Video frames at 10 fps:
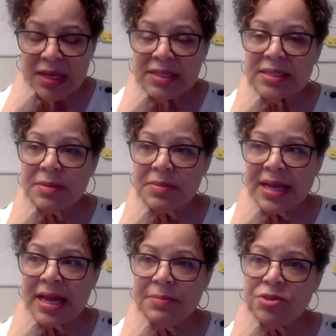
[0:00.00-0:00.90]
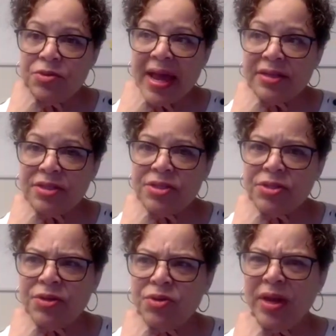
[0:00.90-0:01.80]
sometimes you act a
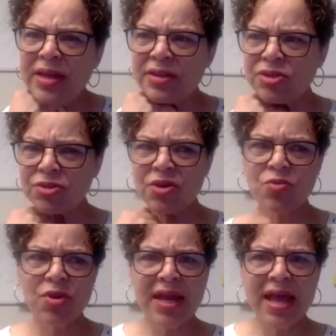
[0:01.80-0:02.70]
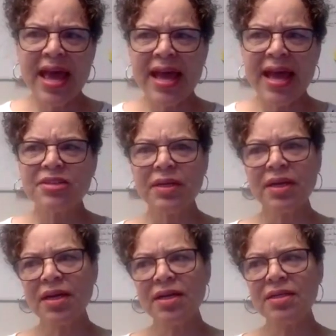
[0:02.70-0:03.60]
certain way that you don't want to act
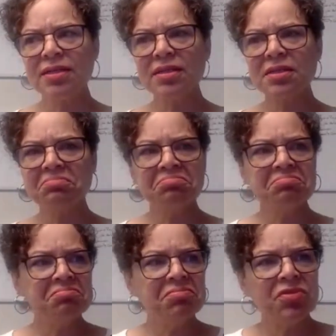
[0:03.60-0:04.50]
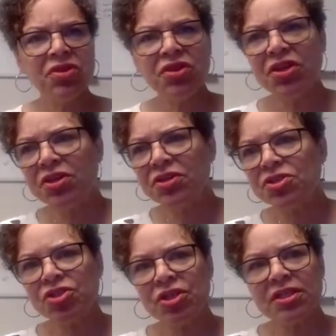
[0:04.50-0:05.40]
because there's
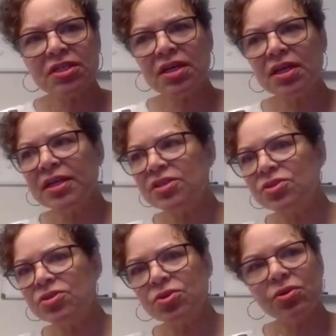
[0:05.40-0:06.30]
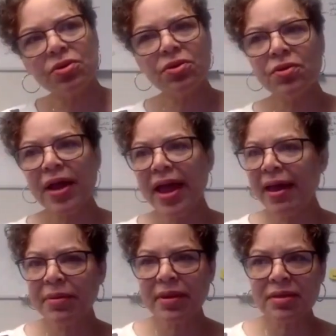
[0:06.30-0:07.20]
just a historical
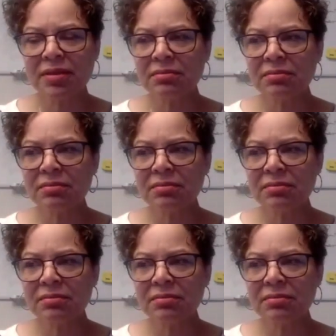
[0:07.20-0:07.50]
habit